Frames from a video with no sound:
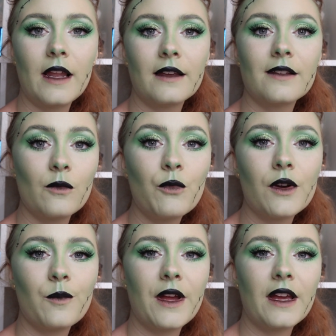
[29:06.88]
like
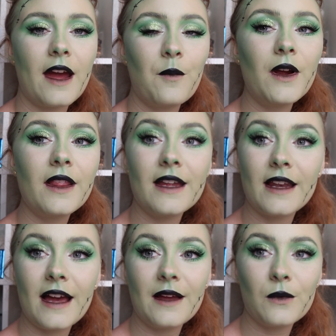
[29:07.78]
support my camera,
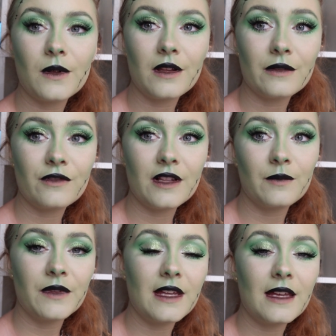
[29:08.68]
then I will
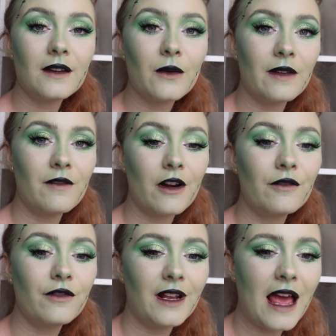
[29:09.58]
film the
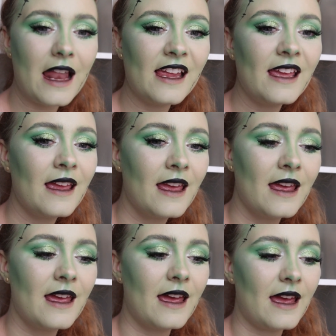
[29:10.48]
graveyard finale,
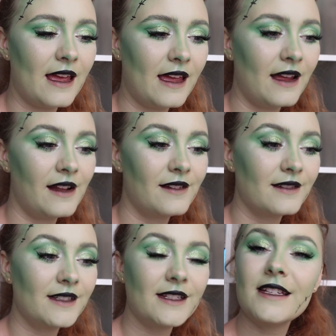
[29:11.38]

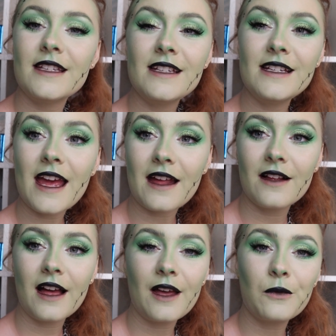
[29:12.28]
and yeah,
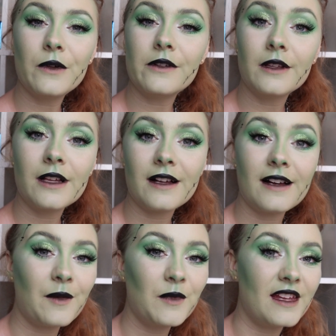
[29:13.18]
I will
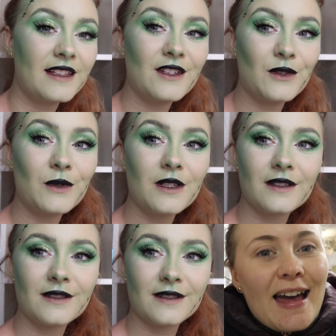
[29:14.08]
update you.
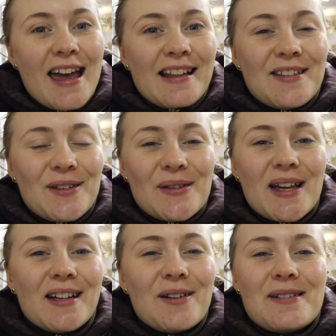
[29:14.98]
I had
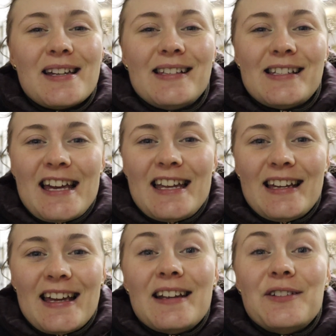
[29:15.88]
to go inside
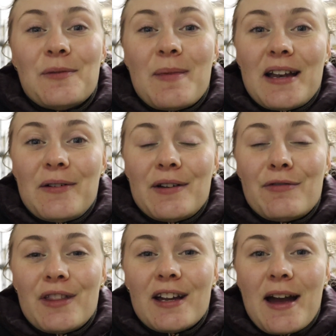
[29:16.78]
and get a new battery
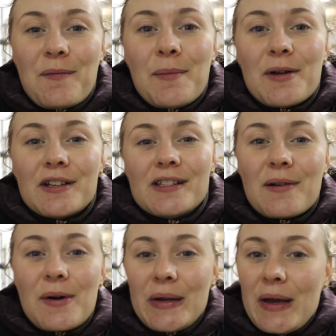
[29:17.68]
for the camera, because
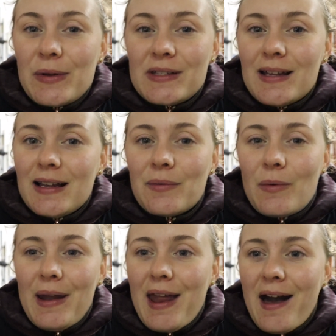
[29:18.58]
the one that was in it
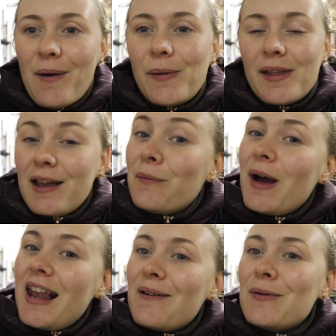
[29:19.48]
ran out, and
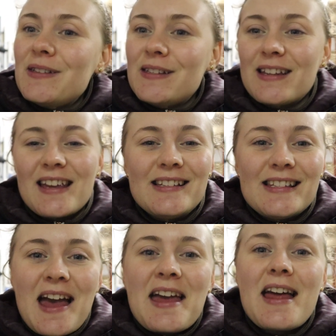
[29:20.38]
while I was
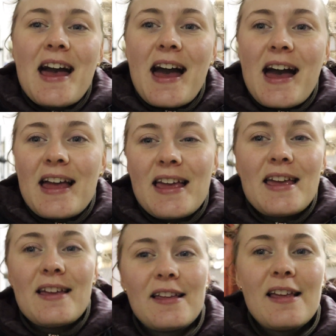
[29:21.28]
inside
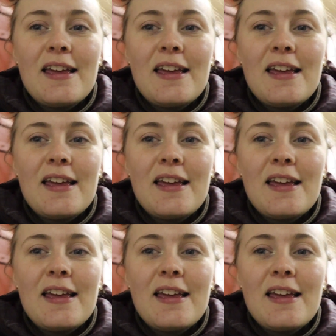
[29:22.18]
I